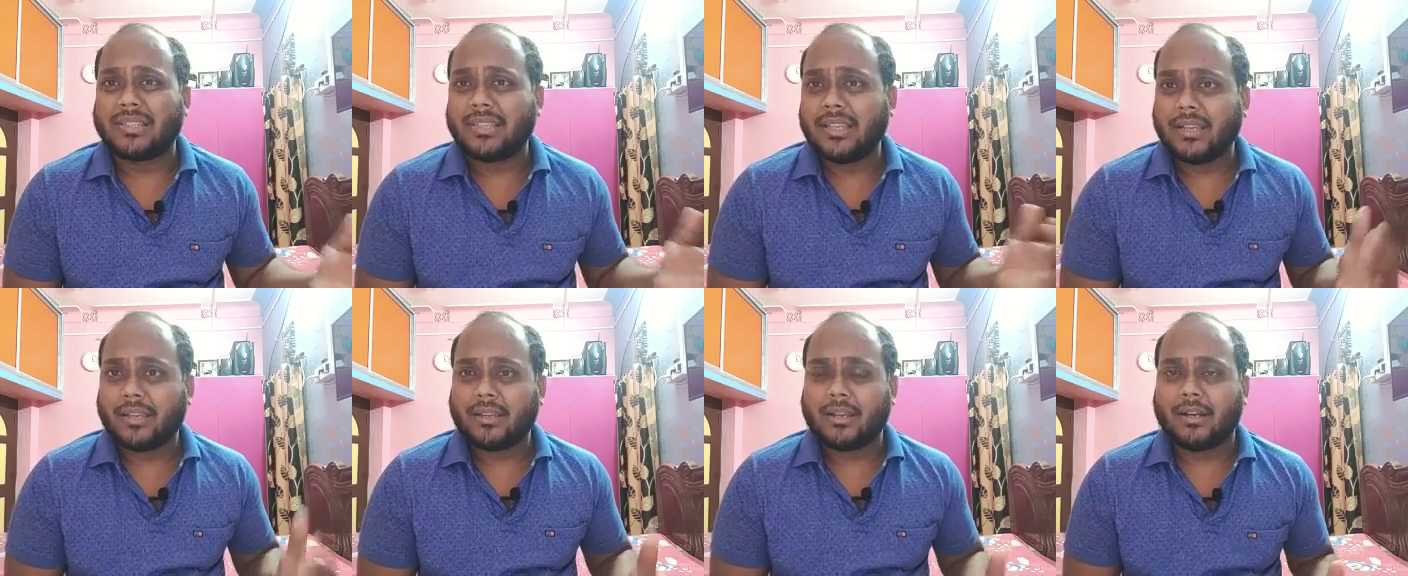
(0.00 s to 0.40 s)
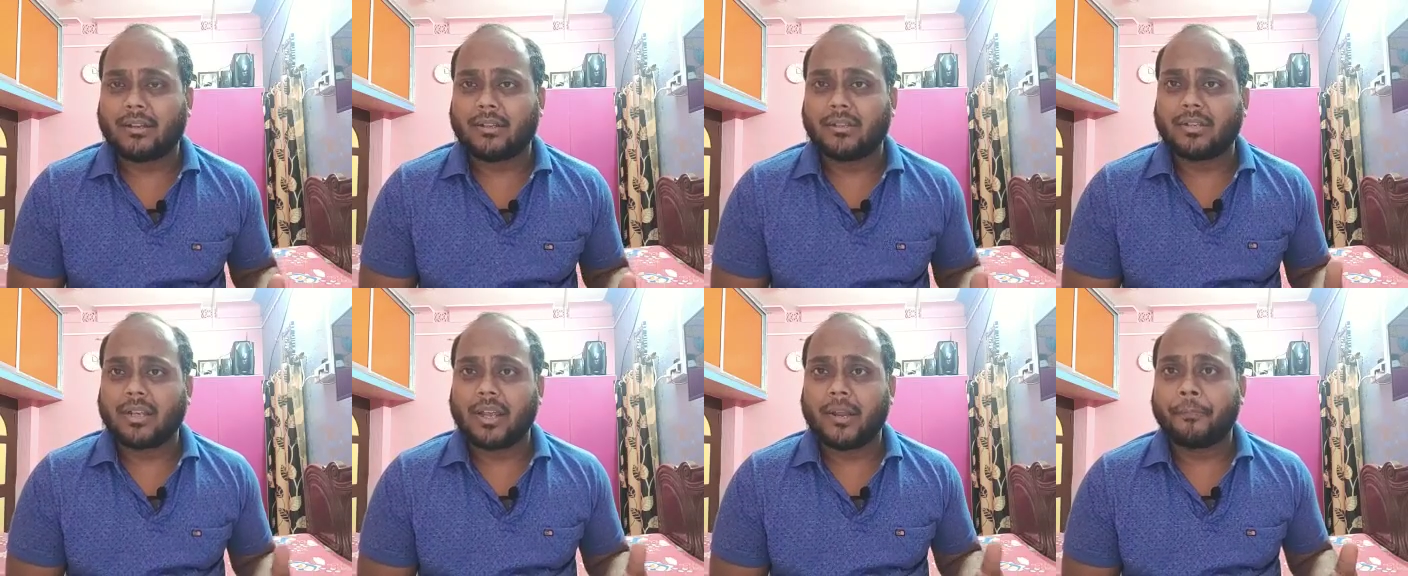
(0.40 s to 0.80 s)
sick
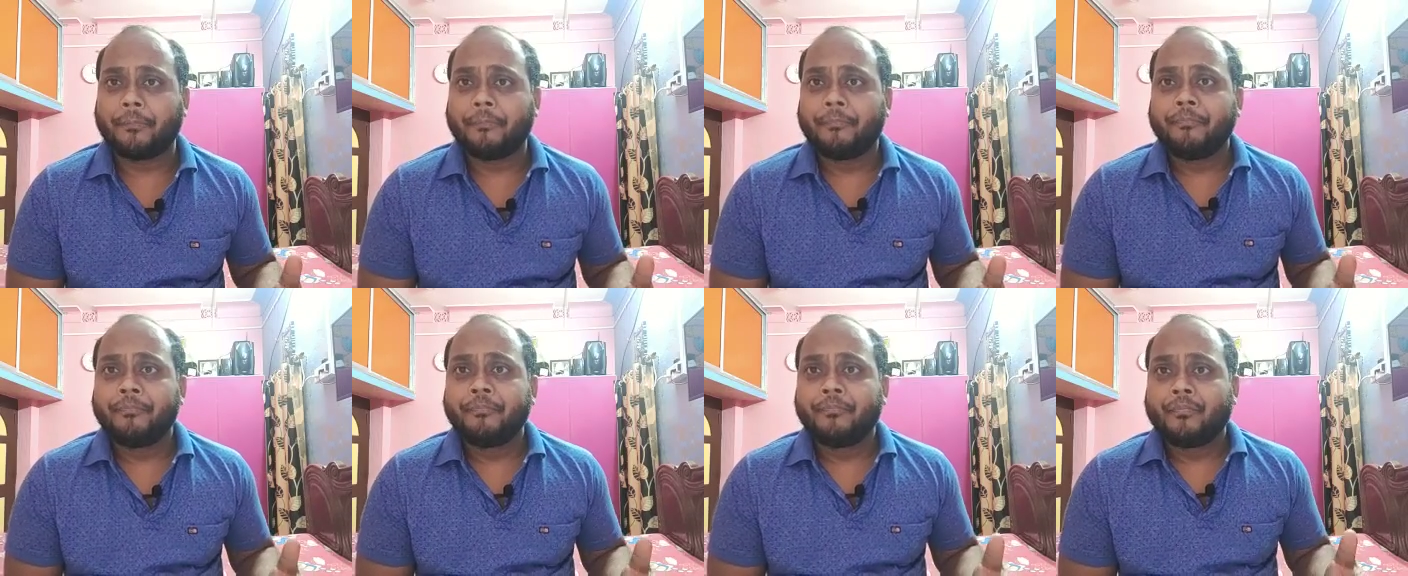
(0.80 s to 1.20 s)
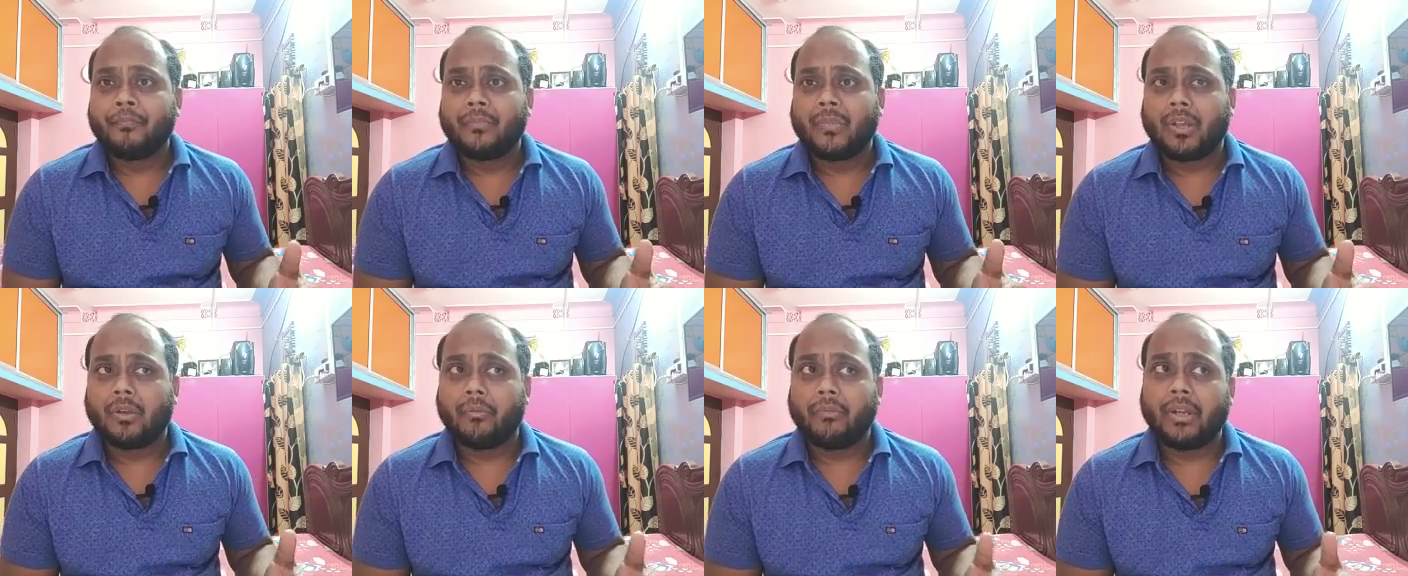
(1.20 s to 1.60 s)
at the time,
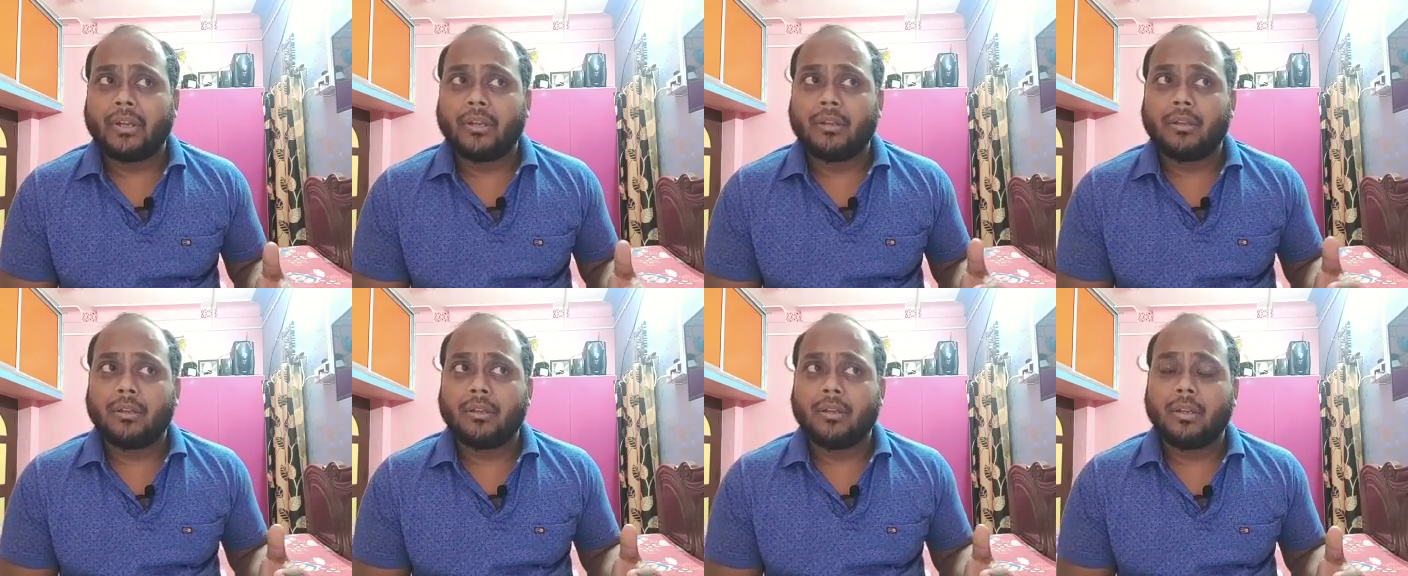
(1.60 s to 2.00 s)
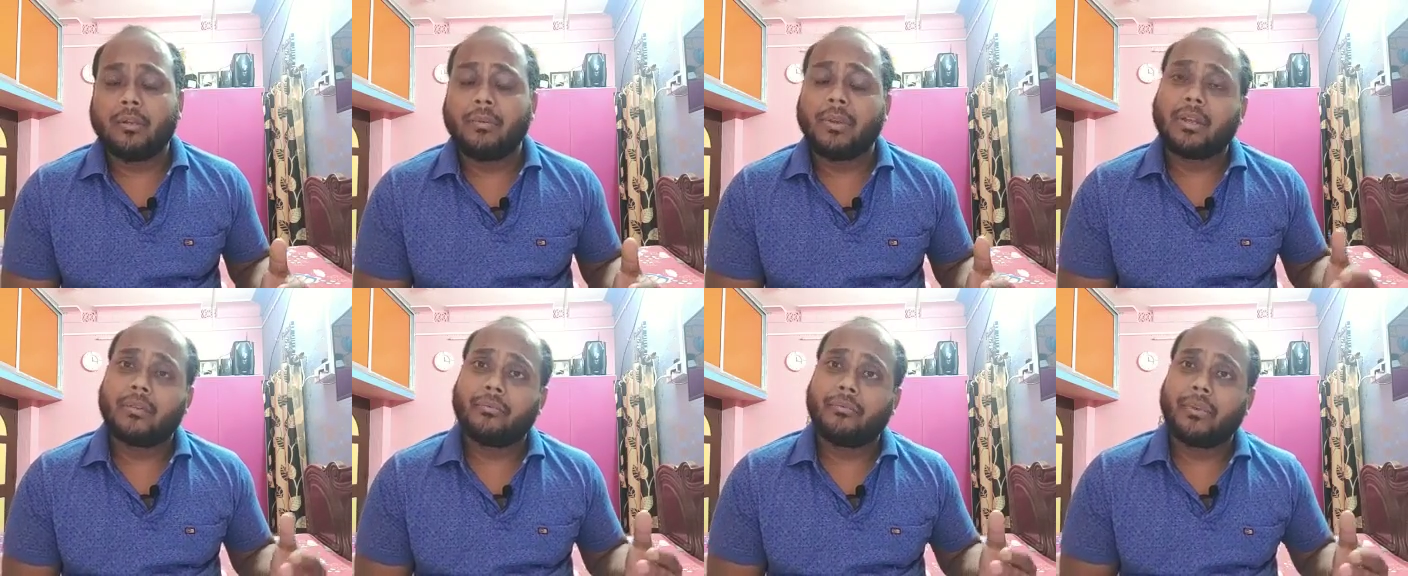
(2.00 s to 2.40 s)
when
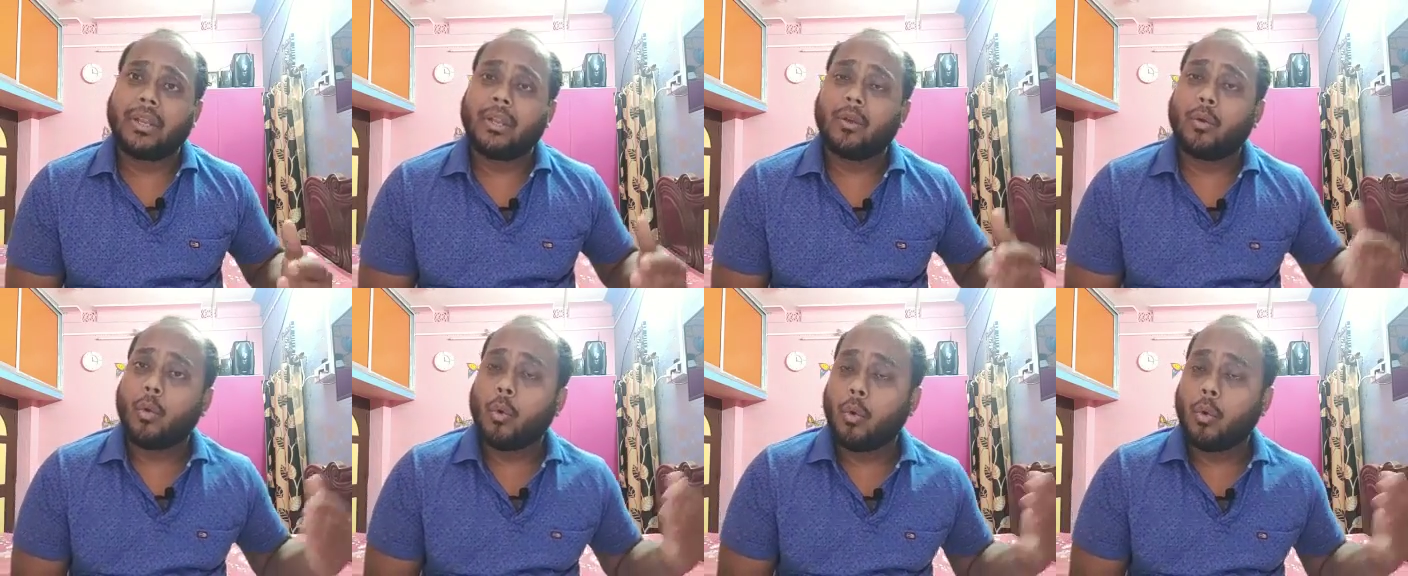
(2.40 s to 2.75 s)
he became very